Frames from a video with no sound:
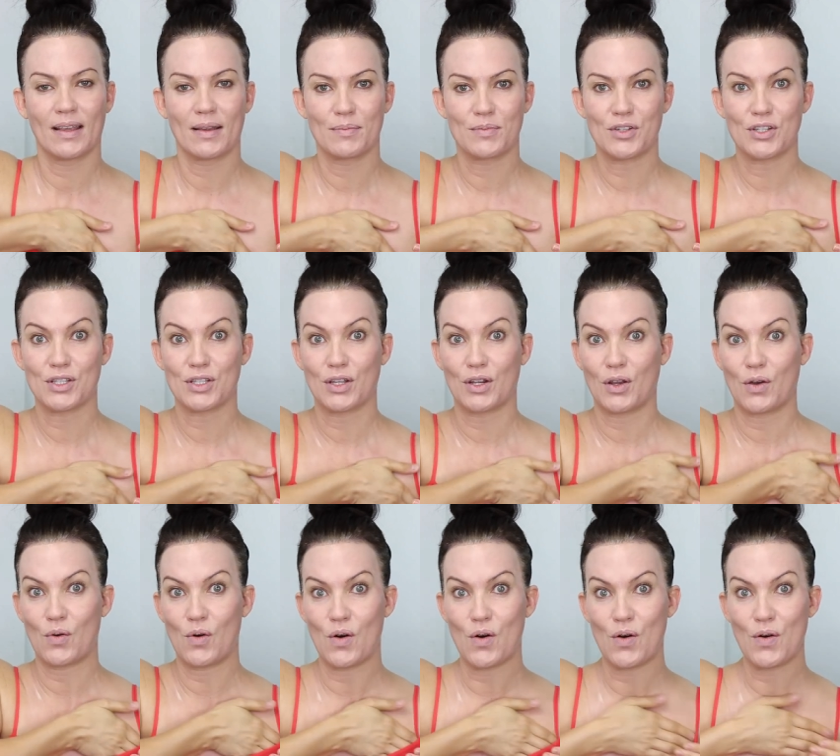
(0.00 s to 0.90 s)
I'm just gonna
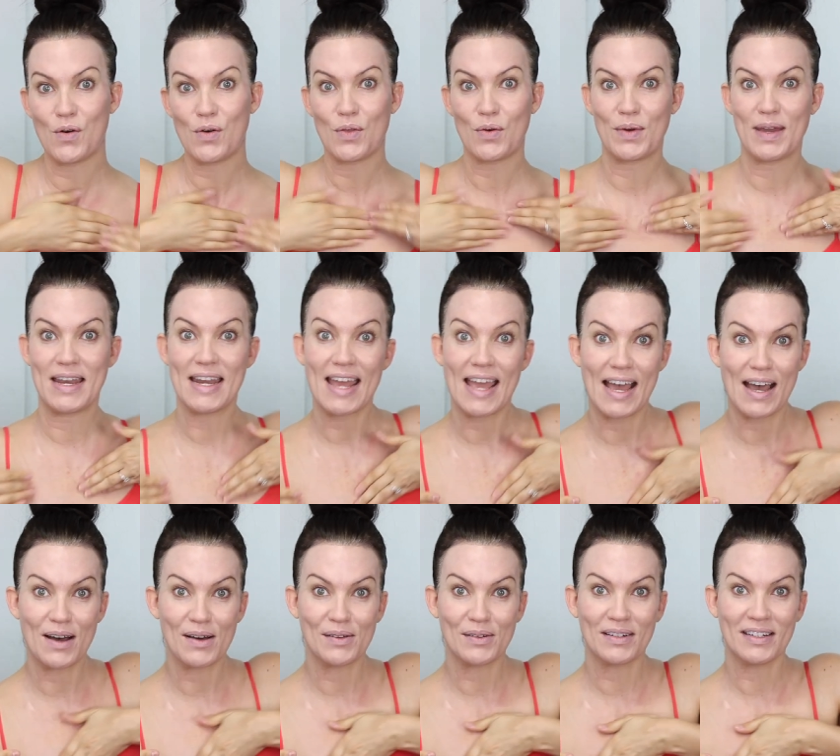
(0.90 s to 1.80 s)
go all the way
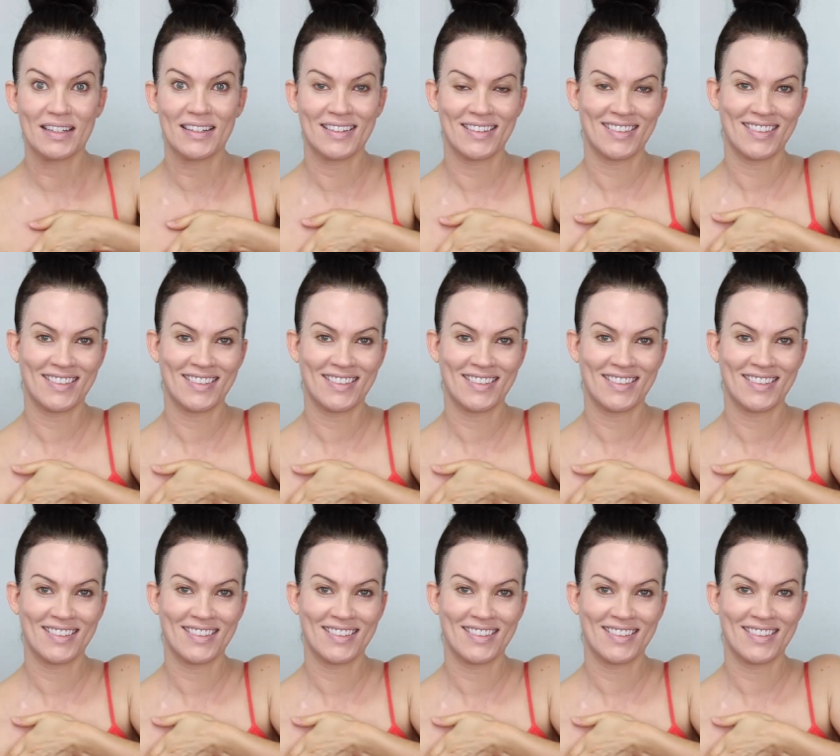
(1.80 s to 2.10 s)
down.